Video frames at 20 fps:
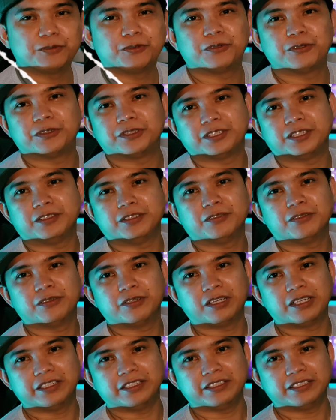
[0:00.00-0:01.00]
course, in all
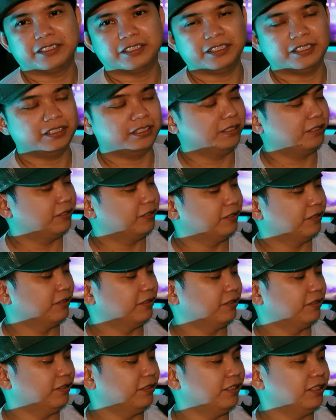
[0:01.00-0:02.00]
honesty,
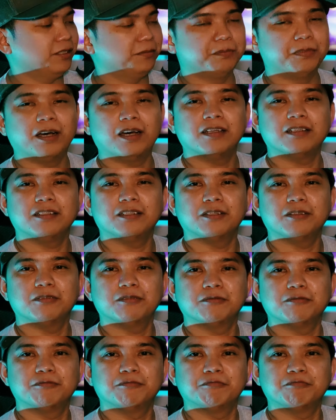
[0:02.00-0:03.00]
this Pod Go
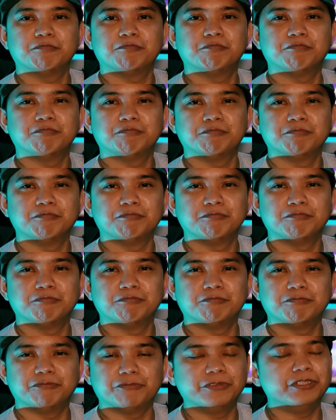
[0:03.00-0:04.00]

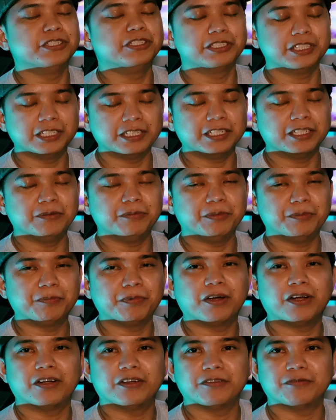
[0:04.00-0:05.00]
is still gonna be
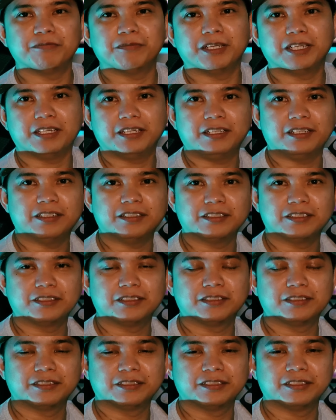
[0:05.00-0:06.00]
part of my
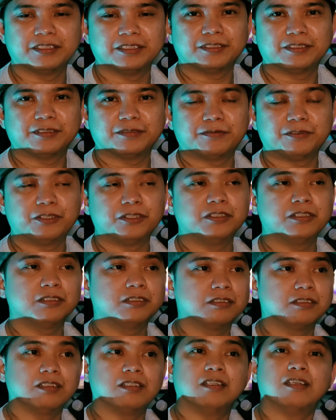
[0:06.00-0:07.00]
gears.
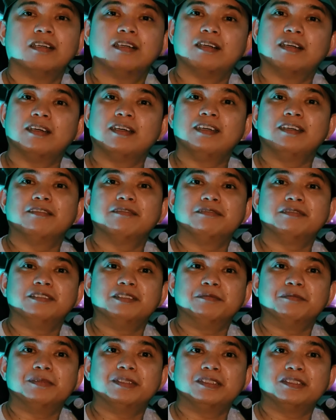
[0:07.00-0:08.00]
First, I have
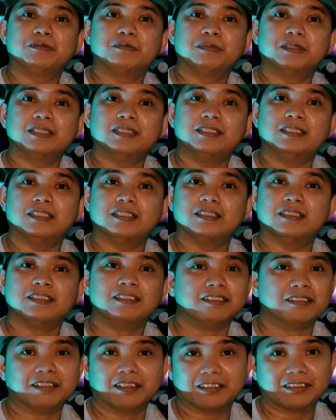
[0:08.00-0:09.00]
not much budget.
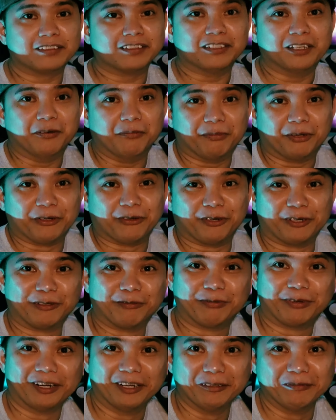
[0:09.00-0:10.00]
That's the number
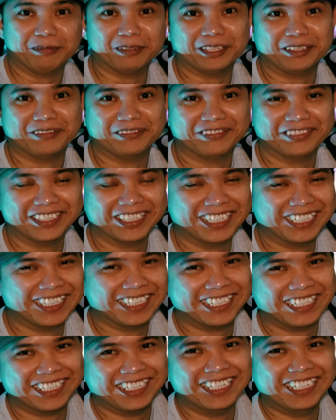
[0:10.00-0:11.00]
one.
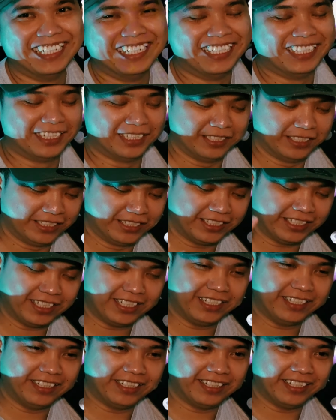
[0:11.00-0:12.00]

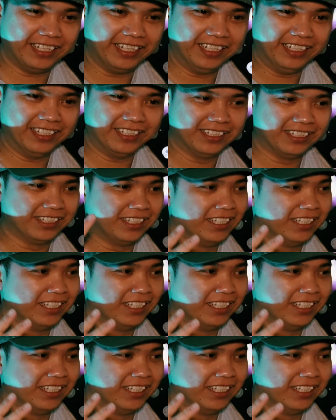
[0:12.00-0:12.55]
Second thing,